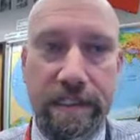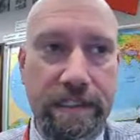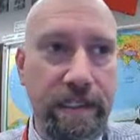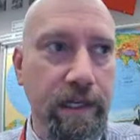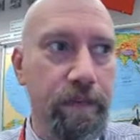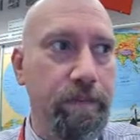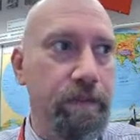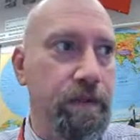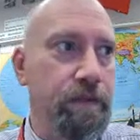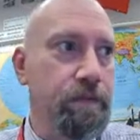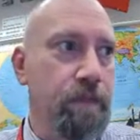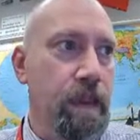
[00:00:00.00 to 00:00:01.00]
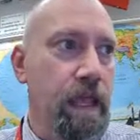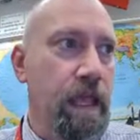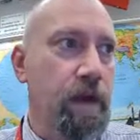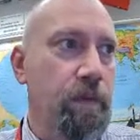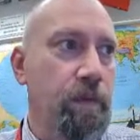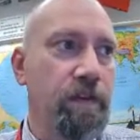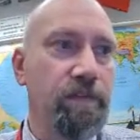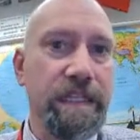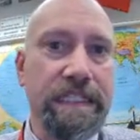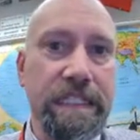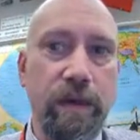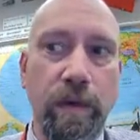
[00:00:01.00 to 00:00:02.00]
as an example, and we're going to
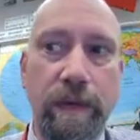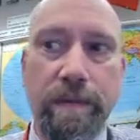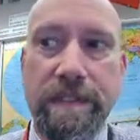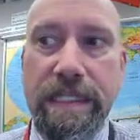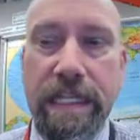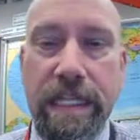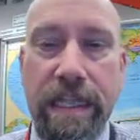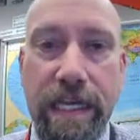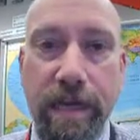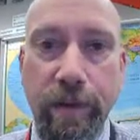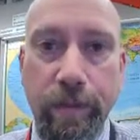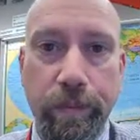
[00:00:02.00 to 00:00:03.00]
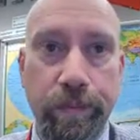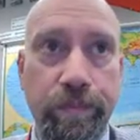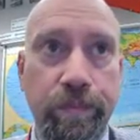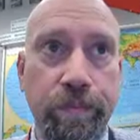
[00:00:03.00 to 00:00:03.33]
visit the website there.